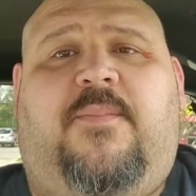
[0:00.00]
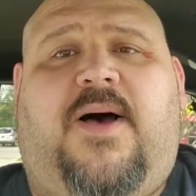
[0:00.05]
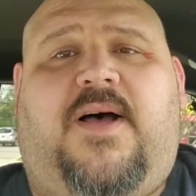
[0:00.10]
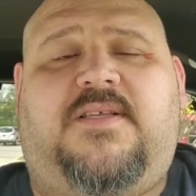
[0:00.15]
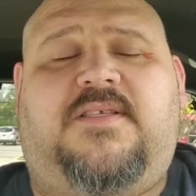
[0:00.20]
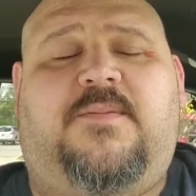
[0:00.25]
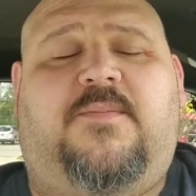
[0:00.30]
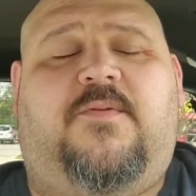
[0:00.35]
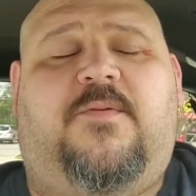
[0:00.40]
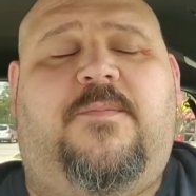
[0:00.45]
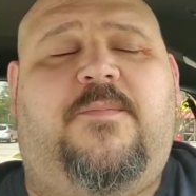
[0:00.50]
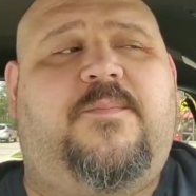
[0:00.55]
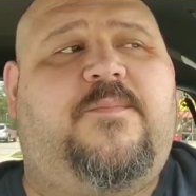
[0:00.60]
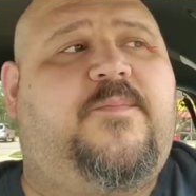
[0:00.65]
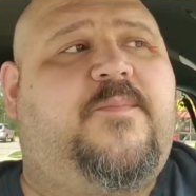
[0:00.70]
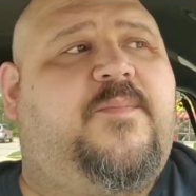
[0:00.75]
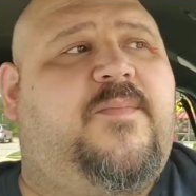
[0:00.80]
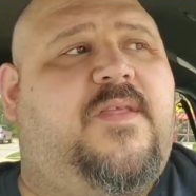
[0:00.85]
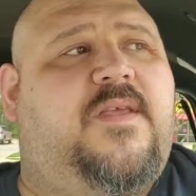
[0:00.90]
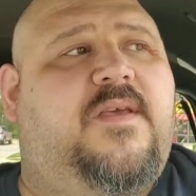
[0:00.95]
possible.
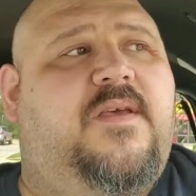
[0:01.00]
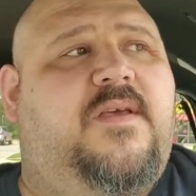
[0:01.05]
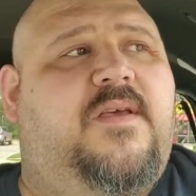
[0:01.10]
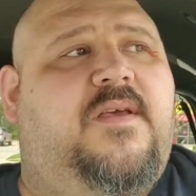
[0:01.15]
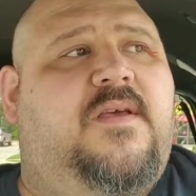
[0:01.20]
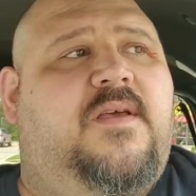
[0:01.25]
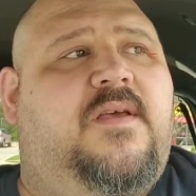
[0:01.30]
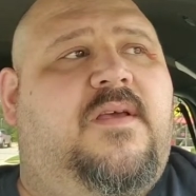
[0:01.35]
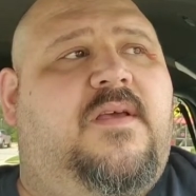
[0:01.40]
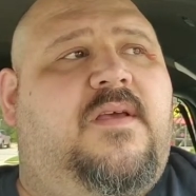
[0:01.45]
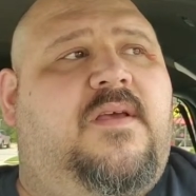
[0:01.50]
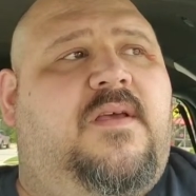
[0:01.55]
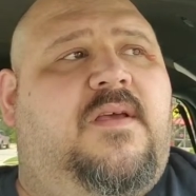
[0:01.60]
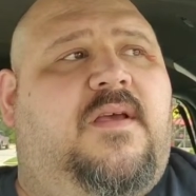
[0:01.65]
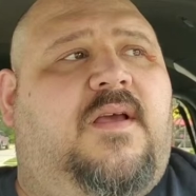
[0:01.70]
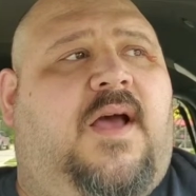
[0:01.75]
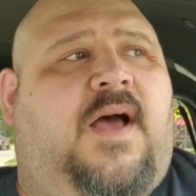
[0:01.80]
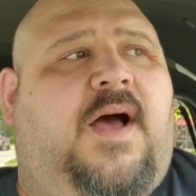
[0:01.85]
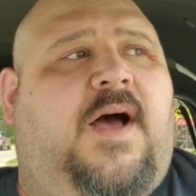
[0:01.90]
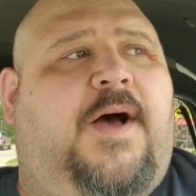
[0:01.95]

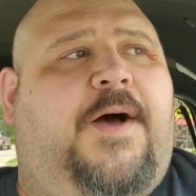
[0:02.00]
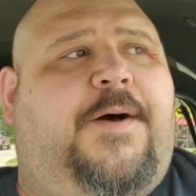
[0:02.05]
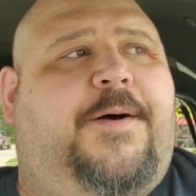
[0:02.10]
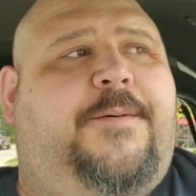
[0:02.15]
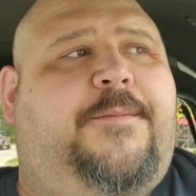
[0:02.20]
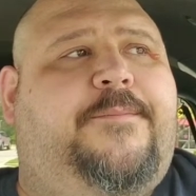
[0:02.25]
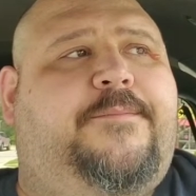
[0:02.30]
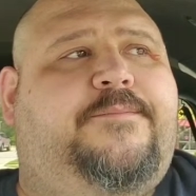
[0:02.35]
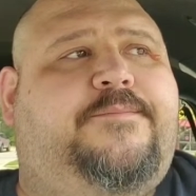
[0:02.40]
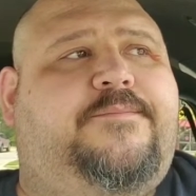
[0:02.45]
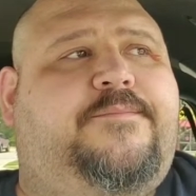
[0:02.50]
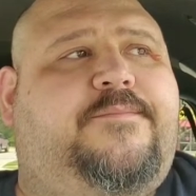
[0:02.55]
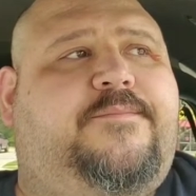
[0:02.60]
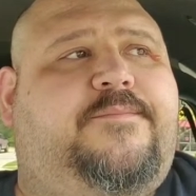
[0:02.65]
Um,